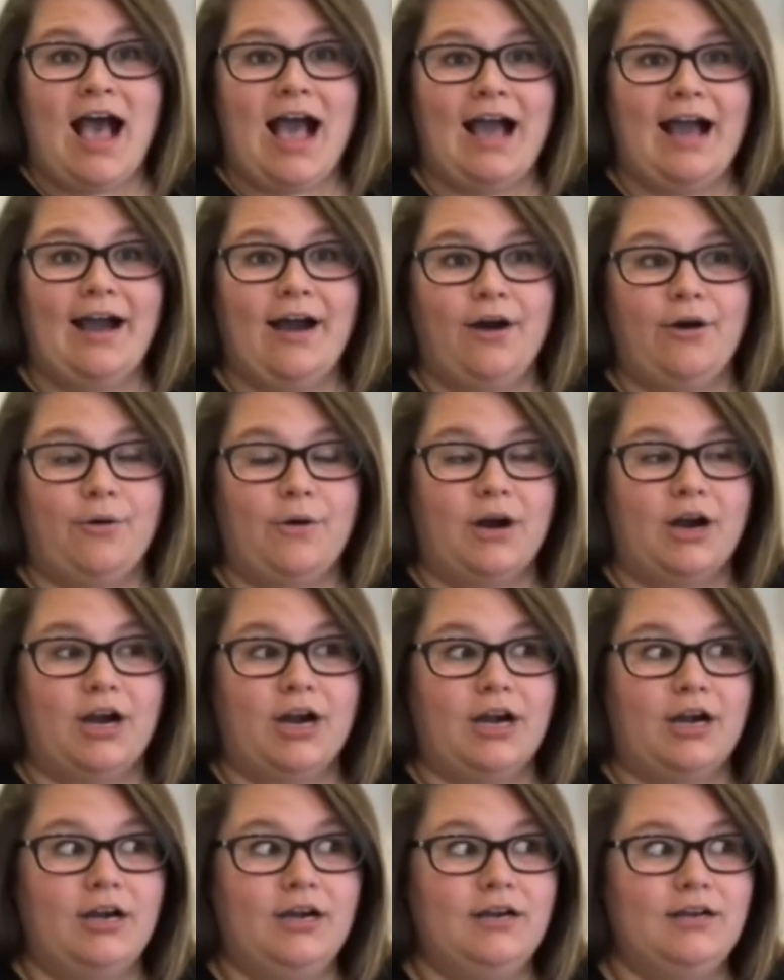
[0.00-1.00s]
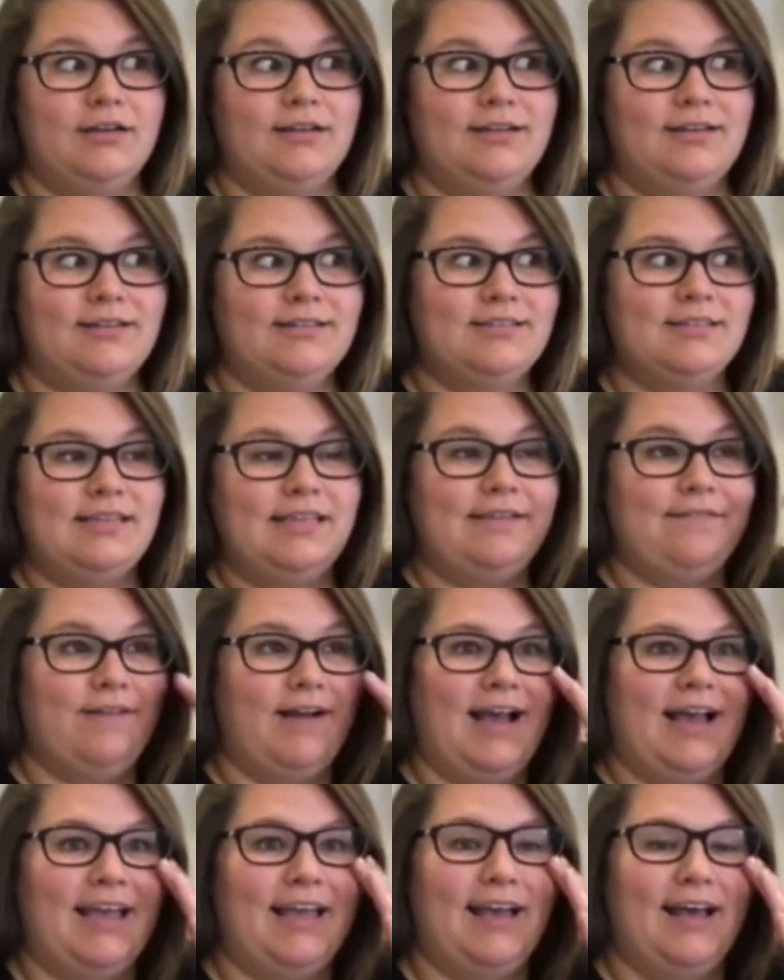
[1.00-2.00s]
our
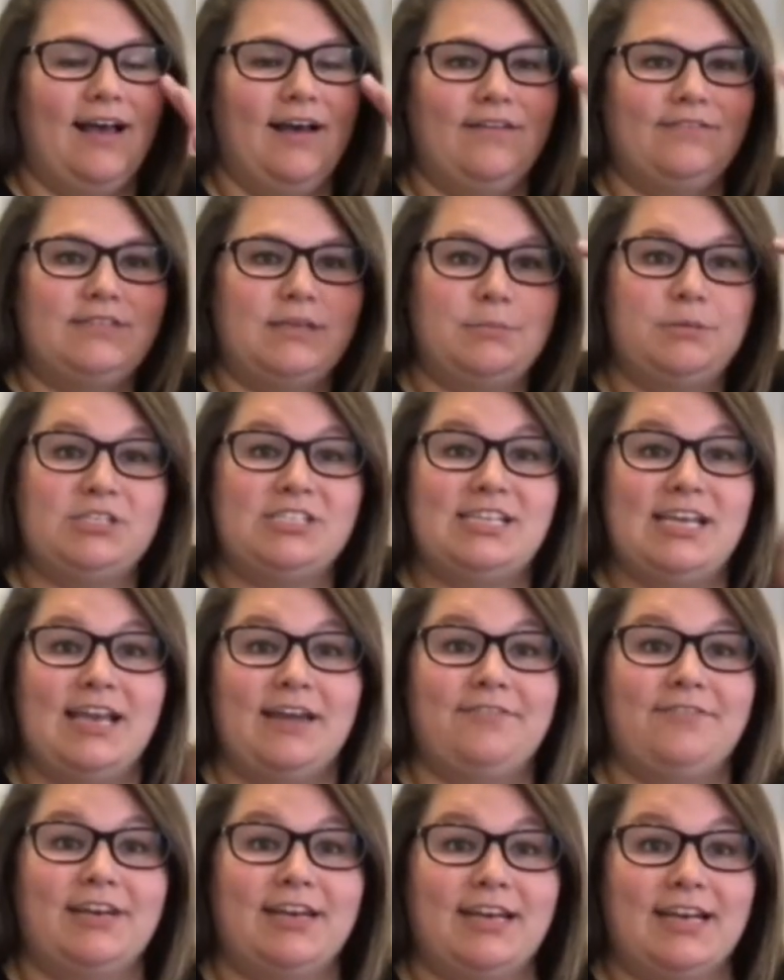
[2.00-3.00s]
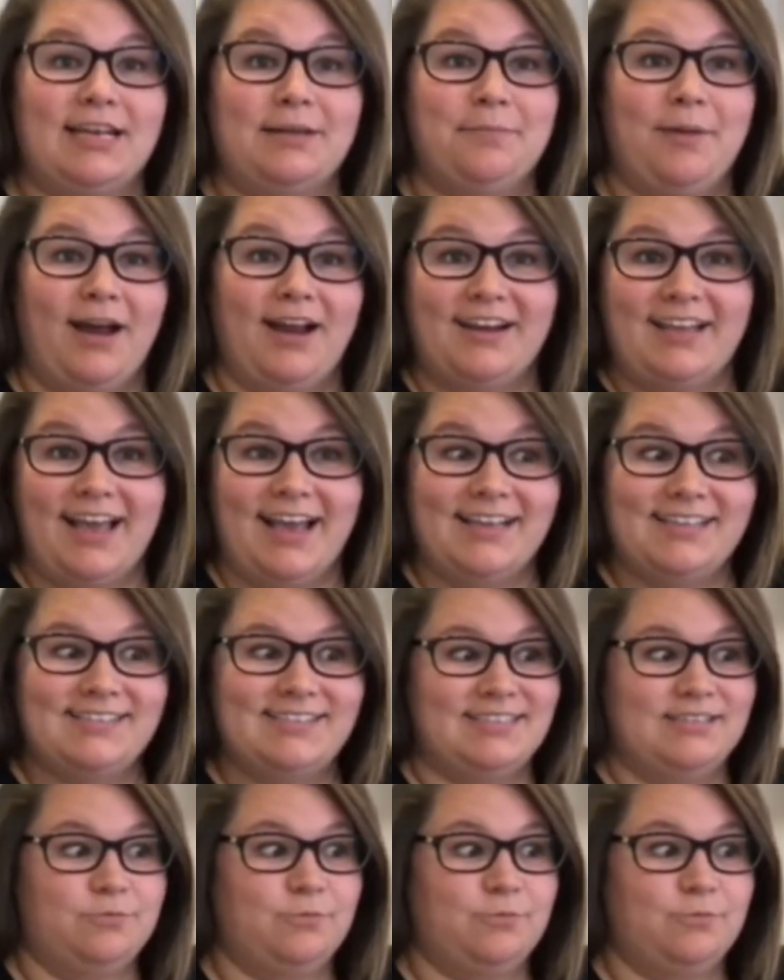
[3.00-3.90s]
Levi of WTF Knitting podcast.